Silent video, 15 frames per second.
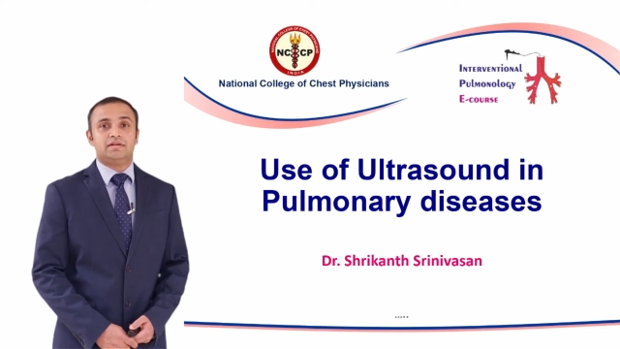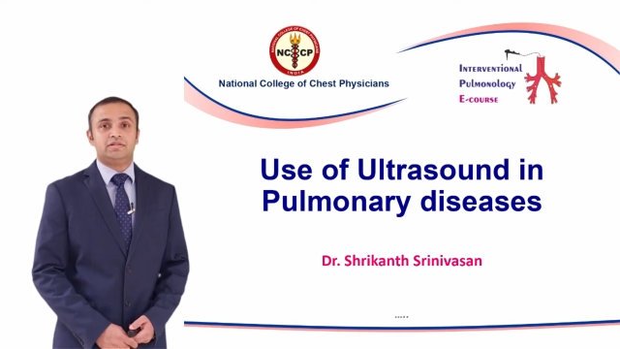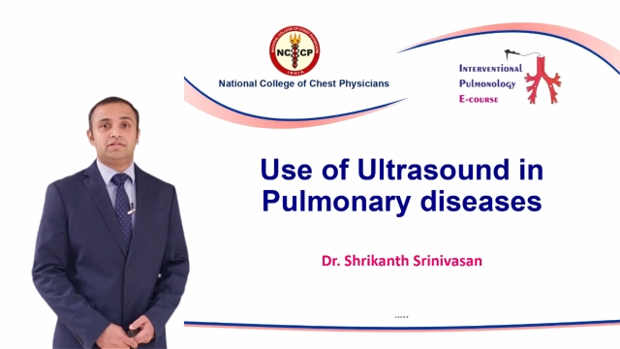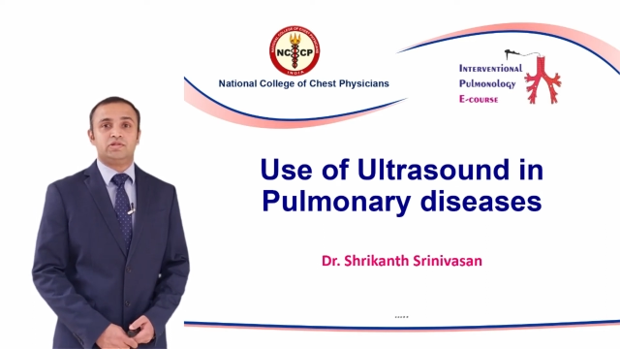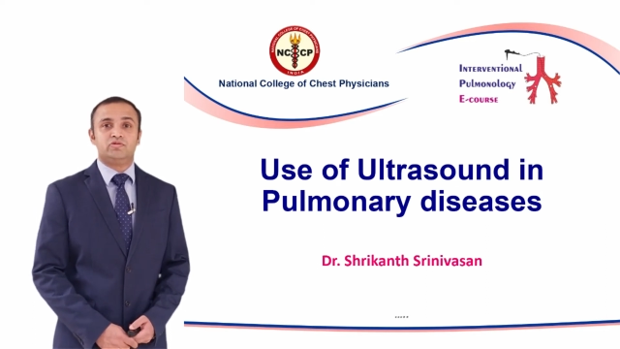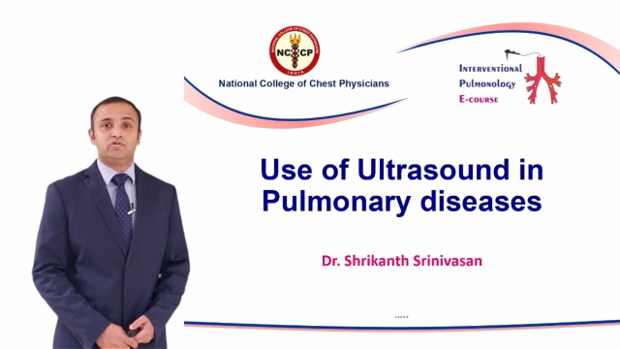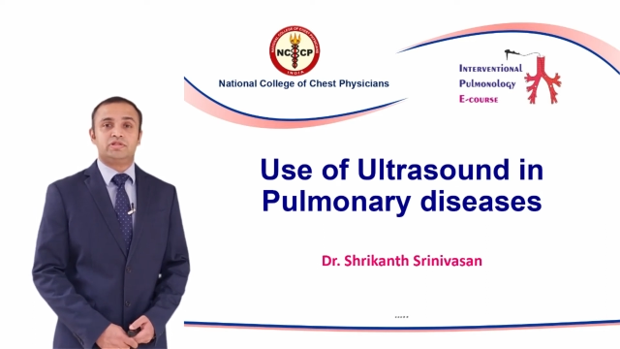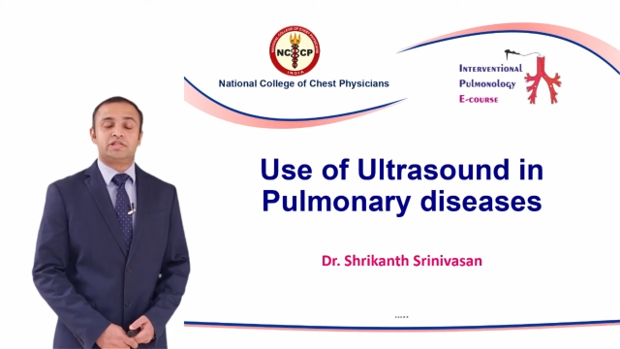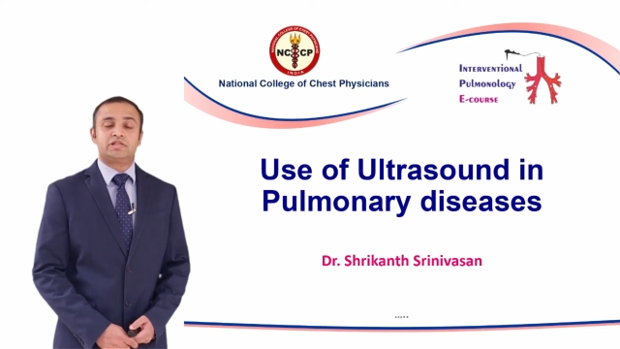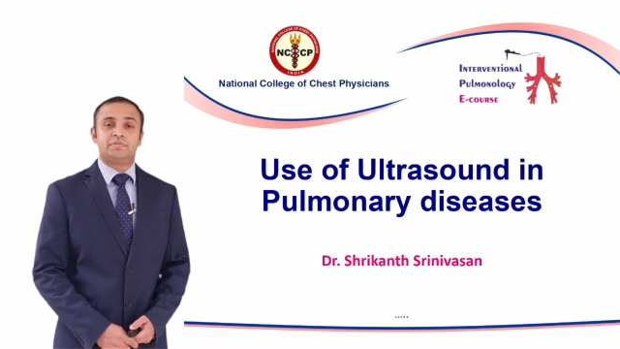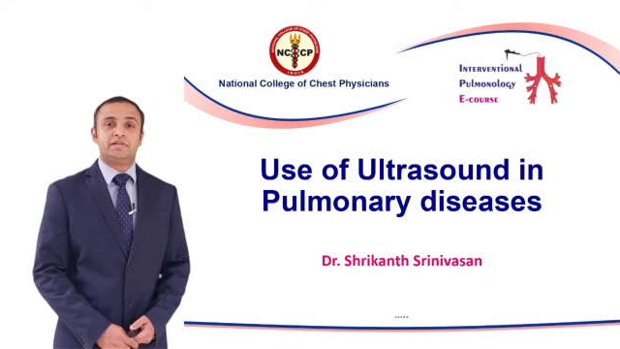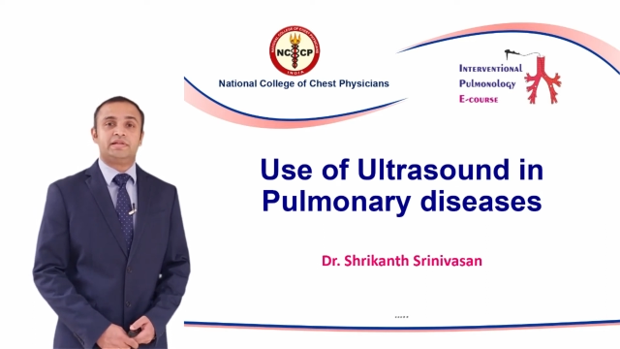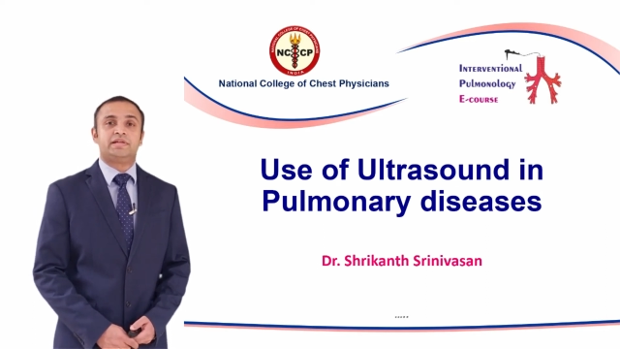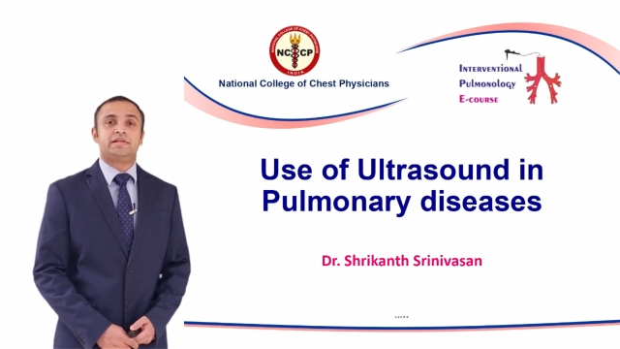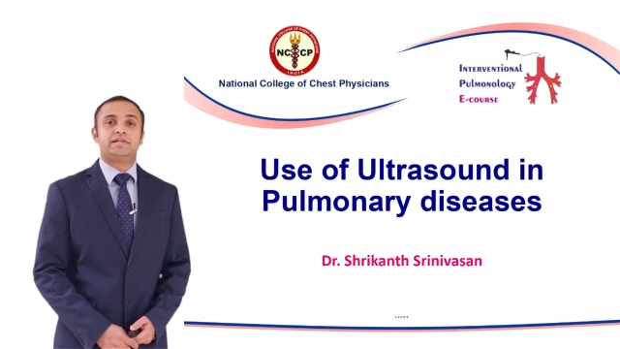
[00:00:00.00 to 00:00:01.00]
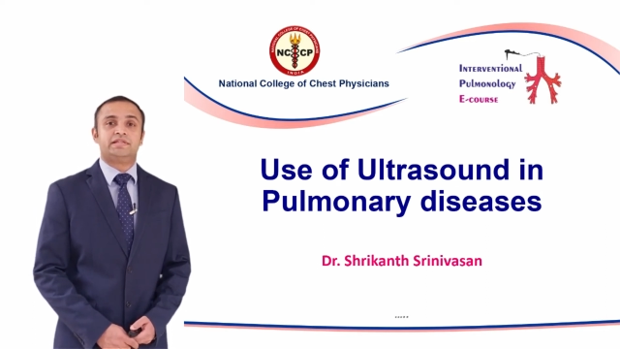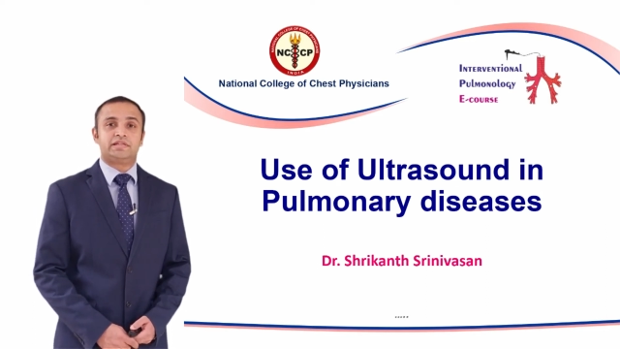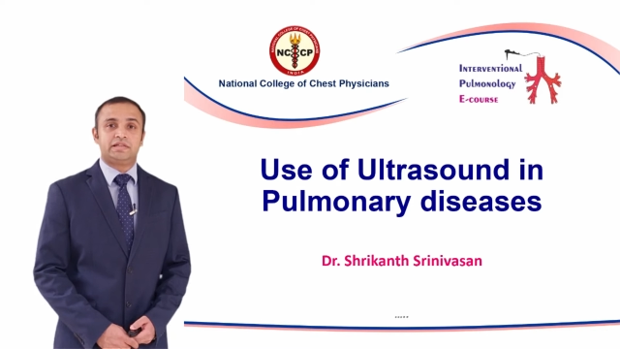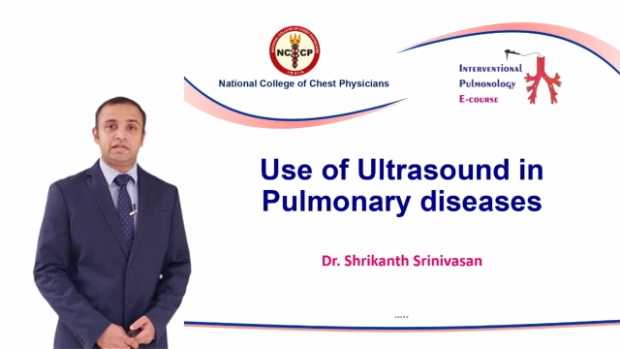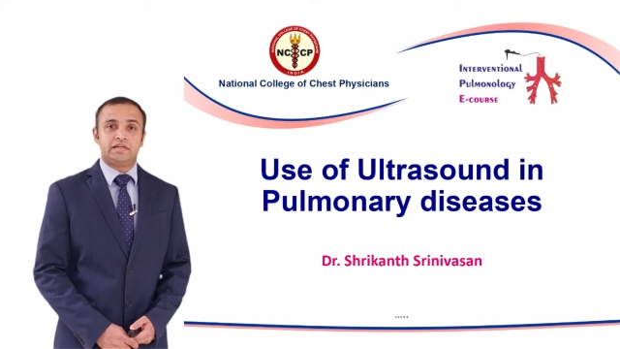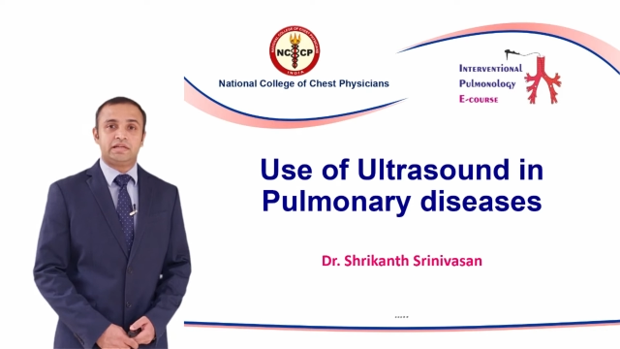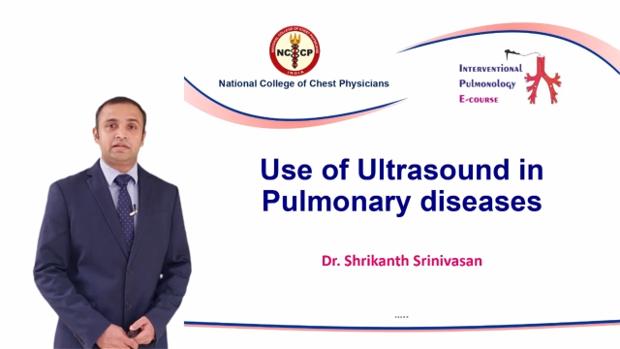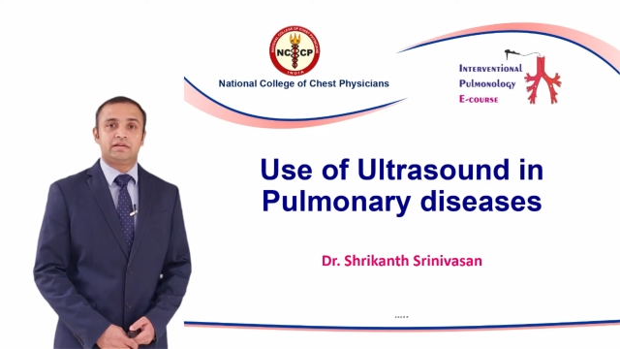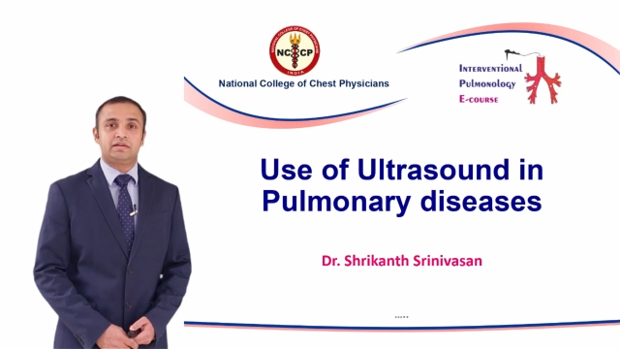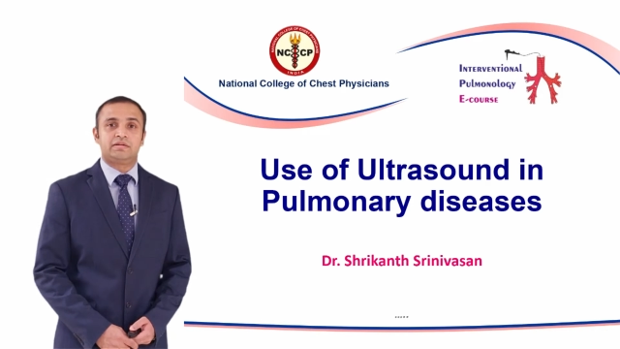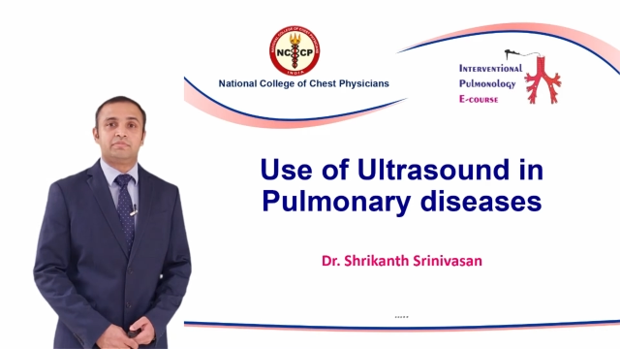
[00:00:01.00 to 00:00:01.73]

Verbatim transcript: its use has been increasingly